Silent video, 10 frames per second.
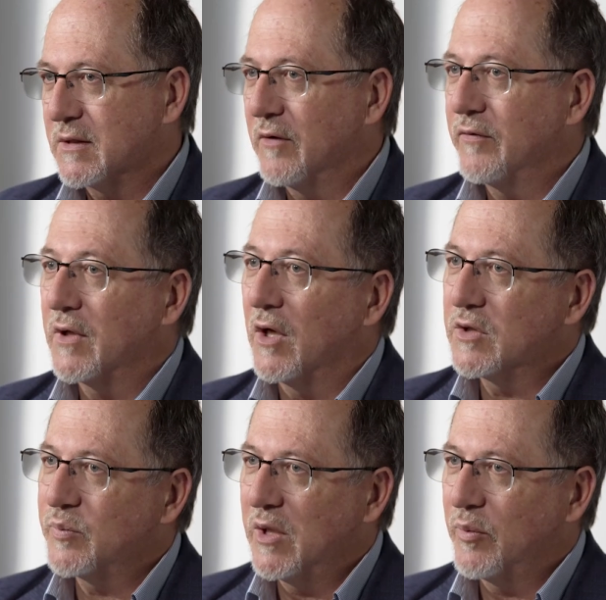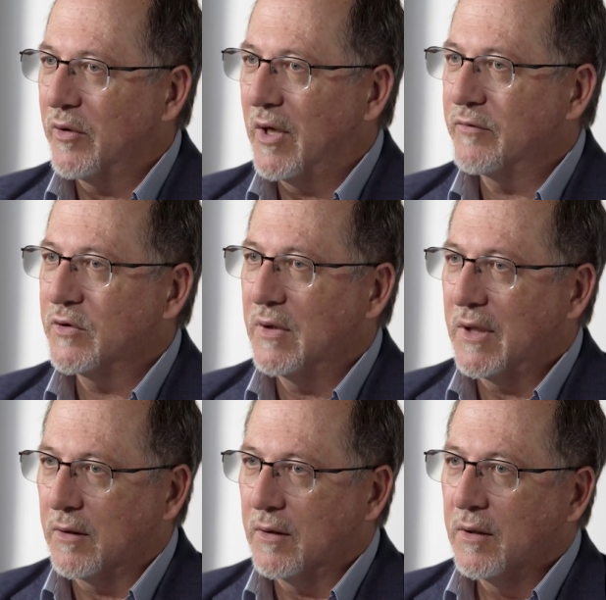So for those people who have too
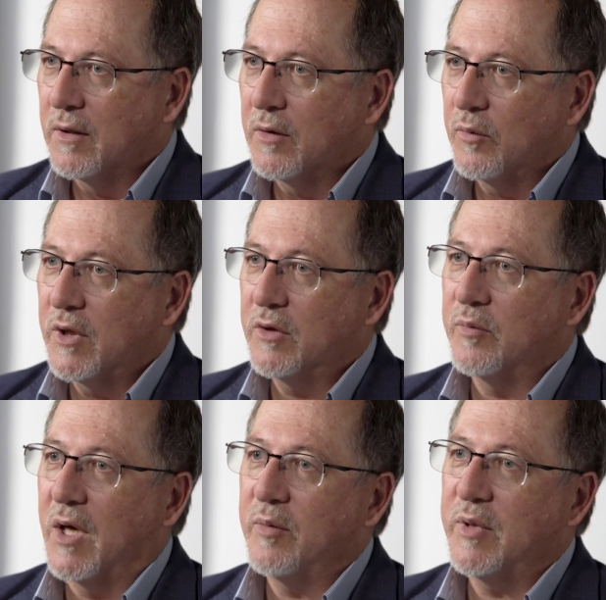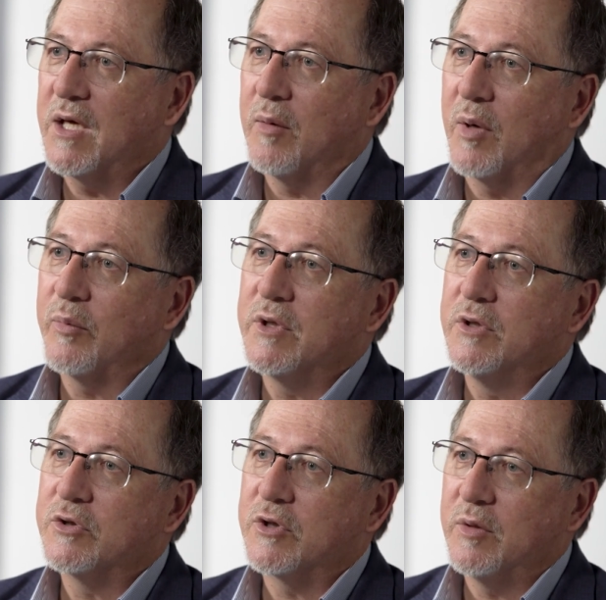little, we could maybe come up with
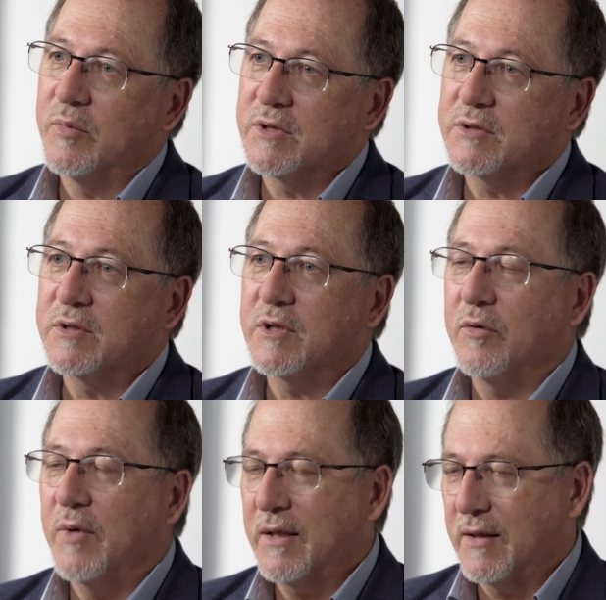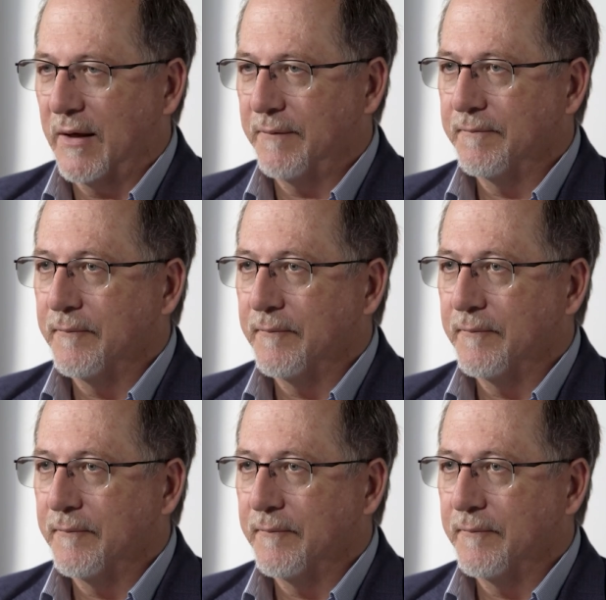new treatments to correct that.